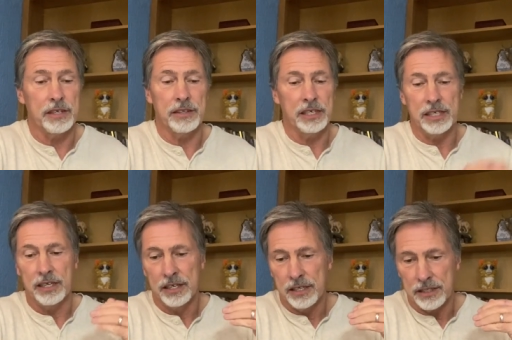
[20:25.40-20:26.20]
the
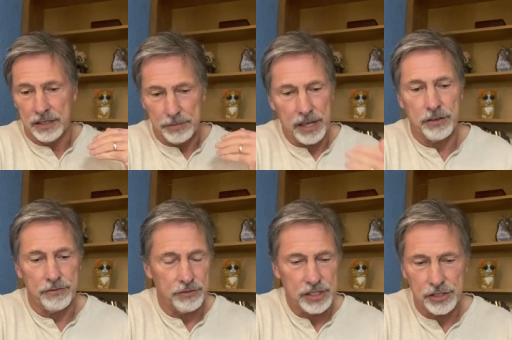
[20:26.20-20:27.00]
the amount of
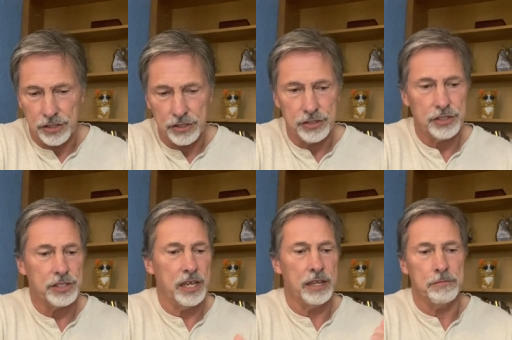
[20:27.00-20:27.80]
research
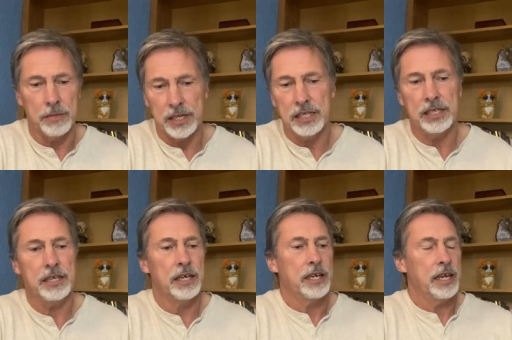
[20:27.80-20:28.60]
and money
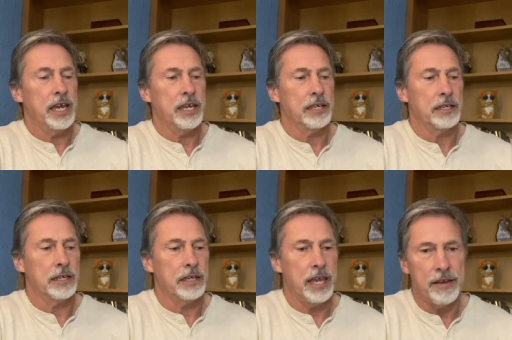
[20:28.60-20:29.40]

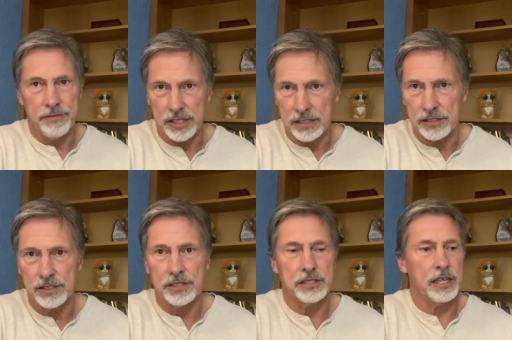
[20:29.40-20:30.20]
and
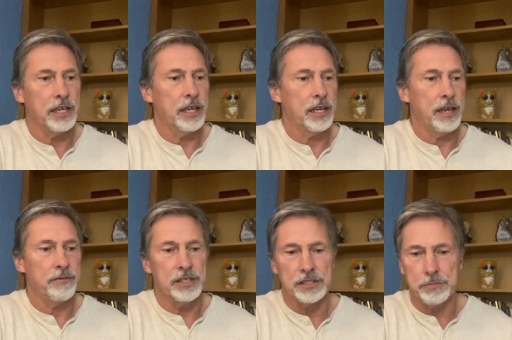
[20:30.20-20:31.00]
evidence
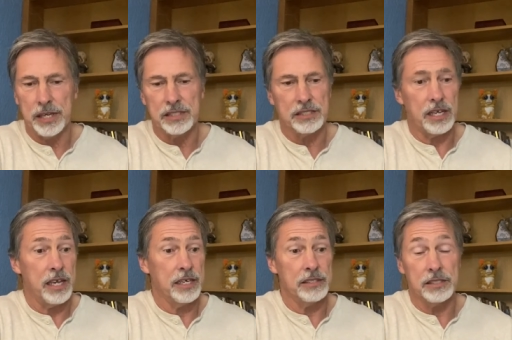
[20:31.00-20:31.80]
evidence-based
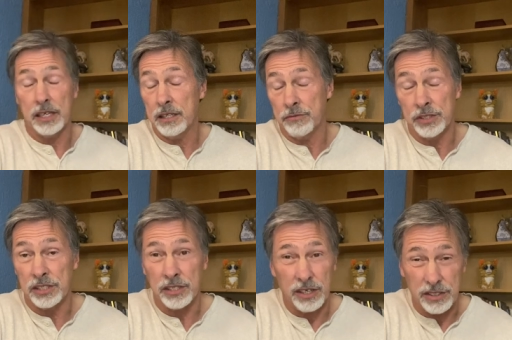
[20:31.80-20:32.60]
science and the
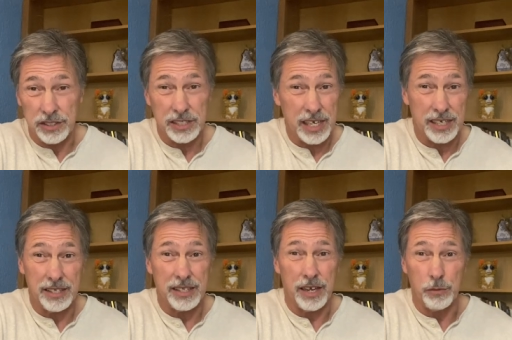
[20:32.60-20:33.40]
results that
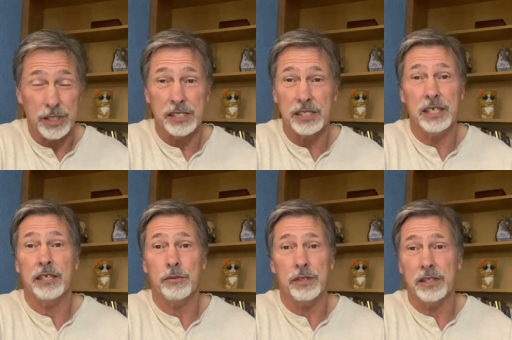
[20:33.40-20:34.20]
that we
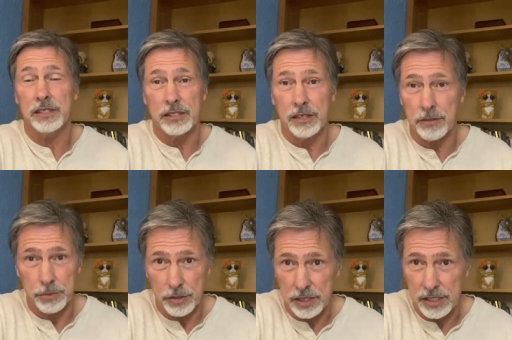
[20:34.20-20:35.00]
see with these
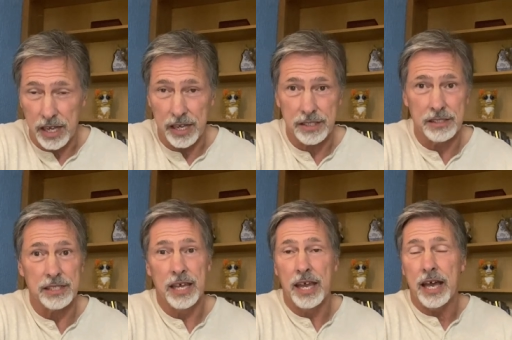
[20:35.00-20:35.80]
therapeutic diets
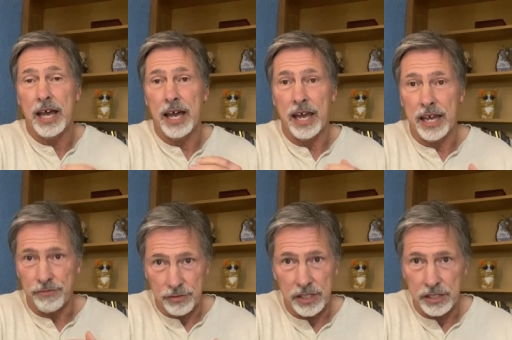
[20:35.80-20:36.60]
i, I
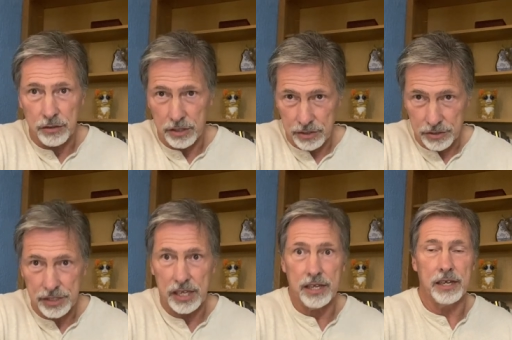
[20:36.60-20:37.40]
really don't
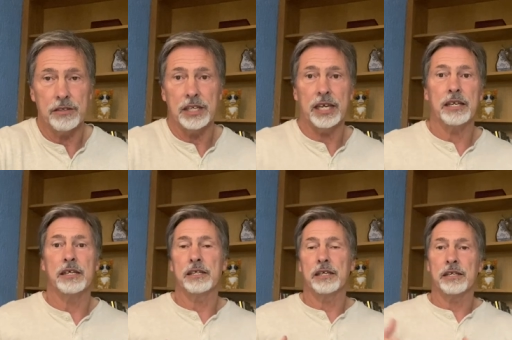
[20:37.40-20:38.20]
understand how dana
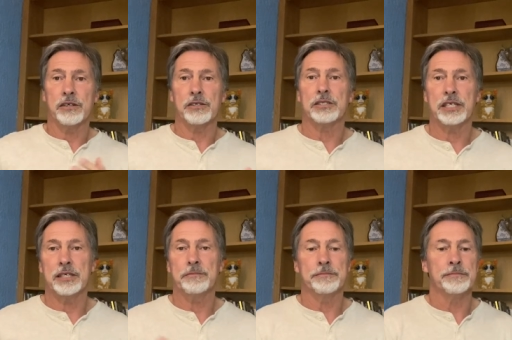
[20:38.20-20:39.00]
and, and her
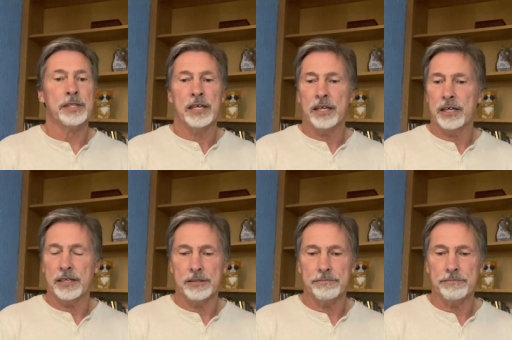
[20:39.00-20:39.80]
team
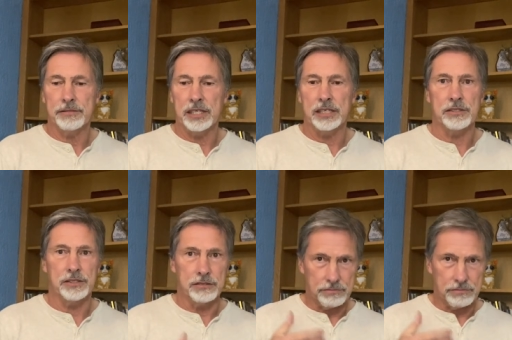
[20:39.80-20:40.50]
uh, can